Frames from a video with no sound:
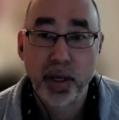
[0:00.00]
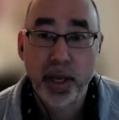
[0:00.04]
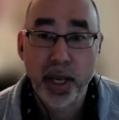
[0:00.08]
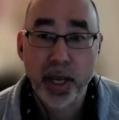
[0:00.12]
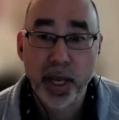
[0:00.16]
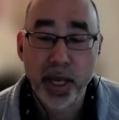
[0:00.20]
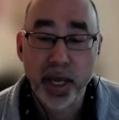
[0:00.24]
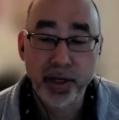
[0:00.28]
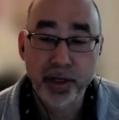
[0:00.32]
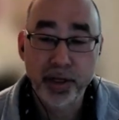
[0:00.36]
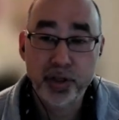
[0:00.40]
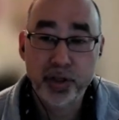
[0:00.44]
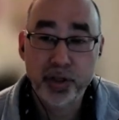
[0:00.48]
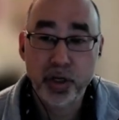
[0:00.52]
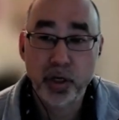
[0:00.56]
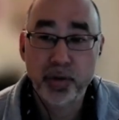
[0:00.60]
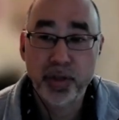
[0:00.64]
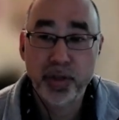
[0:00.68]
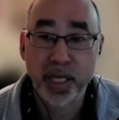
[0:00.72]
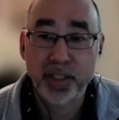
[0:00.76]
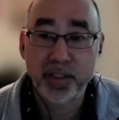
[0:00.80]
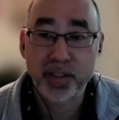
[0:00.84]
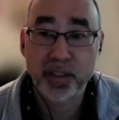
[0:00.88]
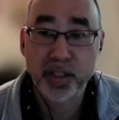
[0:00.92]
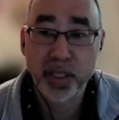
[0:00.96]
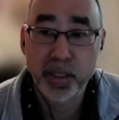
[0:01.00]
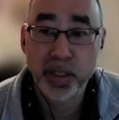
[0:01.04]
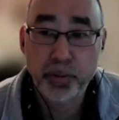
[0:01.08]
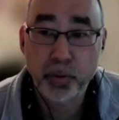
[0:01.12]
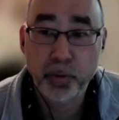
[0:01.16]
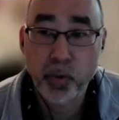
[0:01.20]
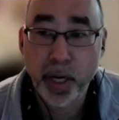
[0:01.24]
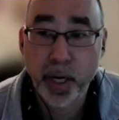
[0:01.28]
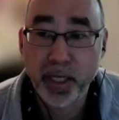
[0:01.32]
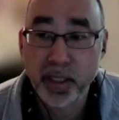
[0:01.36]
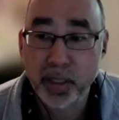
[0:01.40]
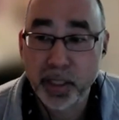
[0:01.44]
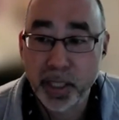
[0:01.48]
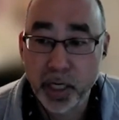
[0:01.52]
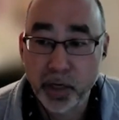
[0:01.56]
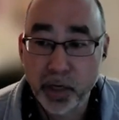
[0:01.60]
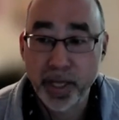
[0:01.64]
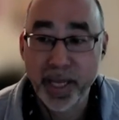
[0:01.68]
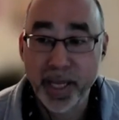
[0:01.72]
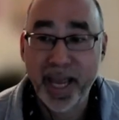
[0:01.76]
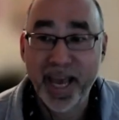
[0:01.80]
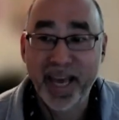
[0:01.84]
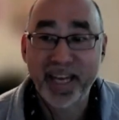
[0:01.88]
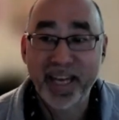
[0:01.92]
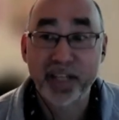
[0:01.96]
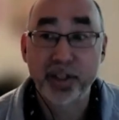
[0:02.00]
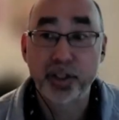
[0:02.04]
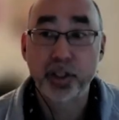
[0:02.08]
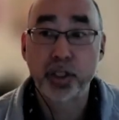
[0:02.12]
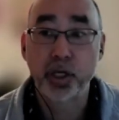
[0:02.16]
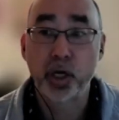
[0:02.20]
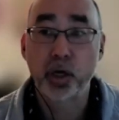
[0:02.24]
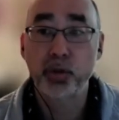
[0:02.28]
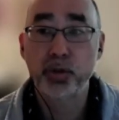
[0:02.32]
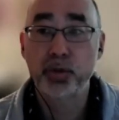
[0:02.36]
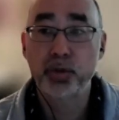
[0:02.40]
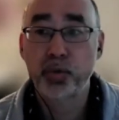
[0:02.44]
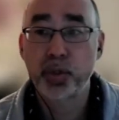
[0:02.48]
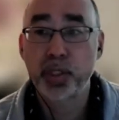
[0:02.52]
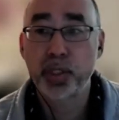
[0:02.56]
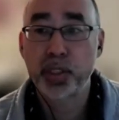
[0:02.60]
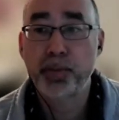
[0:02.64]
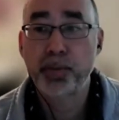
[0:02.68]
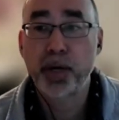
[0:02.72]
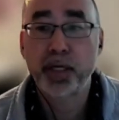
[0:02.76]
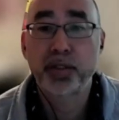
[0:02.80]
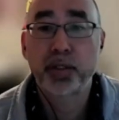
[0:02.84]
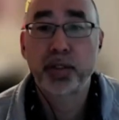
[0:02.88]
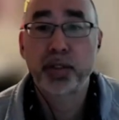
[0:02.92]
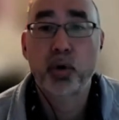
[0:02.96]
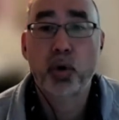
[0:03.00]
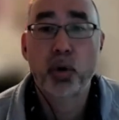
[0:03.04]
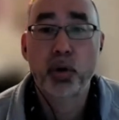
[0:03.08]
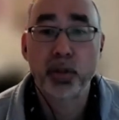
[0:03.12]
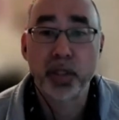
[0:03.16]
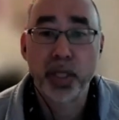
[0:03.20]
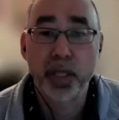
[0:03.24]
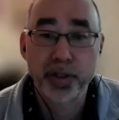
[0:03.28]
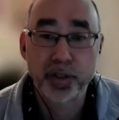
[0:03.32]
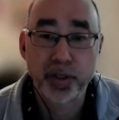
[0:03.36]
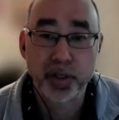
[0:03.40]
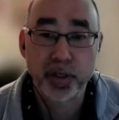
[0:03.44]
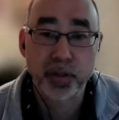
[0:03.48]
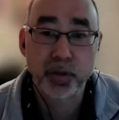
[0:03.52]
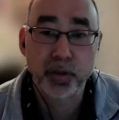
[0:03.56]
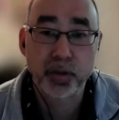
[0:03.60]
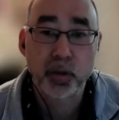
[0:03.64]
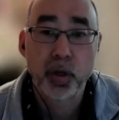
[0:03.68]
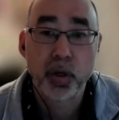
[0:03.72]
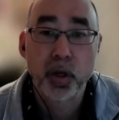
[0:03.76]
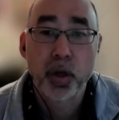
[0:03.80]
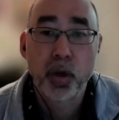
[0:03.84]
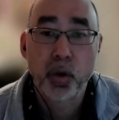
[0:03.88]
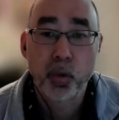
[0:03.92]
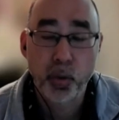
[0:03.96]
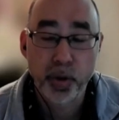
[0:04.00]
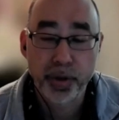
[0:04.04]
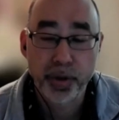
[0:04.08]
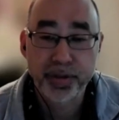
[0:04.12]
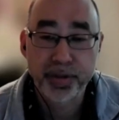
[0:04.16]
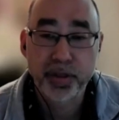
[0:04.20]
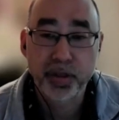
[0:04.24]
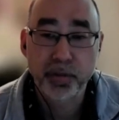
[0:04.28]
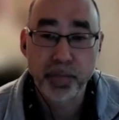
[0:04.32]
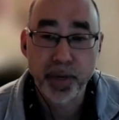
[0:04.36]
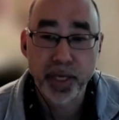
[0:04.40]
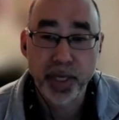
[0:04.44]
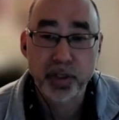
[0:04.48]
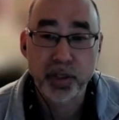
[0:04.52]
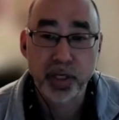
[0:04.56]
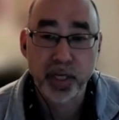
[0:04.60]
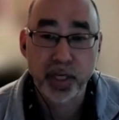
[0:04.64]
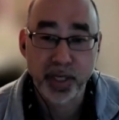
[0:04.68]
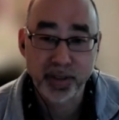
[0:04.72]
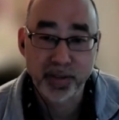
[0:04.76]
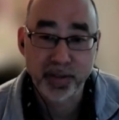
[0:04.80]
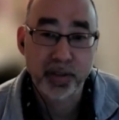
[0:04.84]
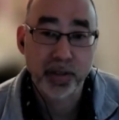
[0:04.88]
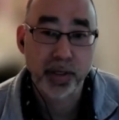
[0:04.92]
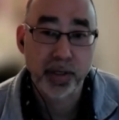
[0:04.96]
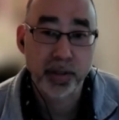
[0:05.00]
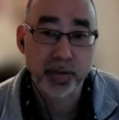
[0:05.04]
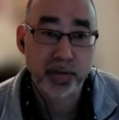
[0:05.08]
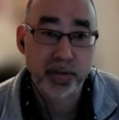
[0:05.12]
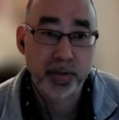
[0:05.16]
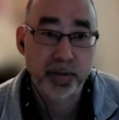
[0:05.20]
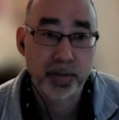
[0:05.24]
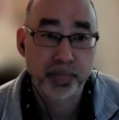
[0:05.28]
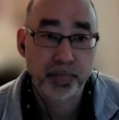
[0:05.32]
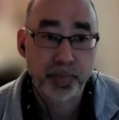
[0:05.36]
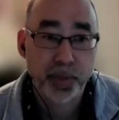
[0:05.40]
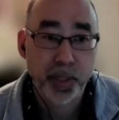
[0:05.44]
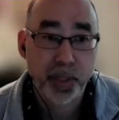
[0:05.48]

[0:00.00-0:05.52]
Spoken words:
And it showed that sleep irregularity had a dose response correlation with dementia incidence.